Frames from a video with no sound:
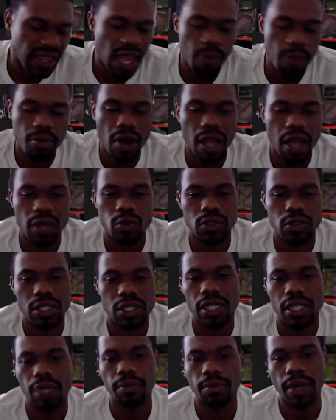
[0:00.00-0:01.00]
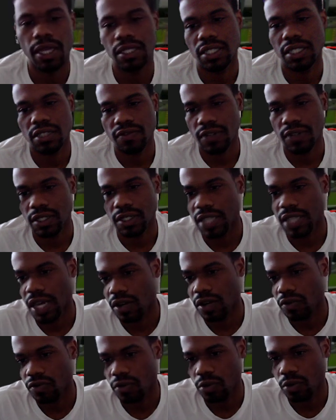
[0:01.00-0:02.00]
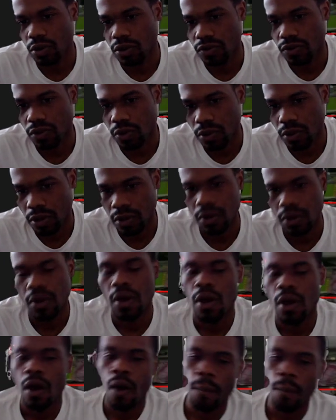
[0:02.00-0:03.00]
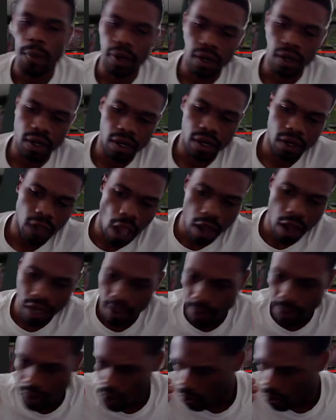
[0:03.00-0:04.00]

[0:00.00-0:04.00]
That probably was clickbait just for the title, for real, for real. But y'all let me know in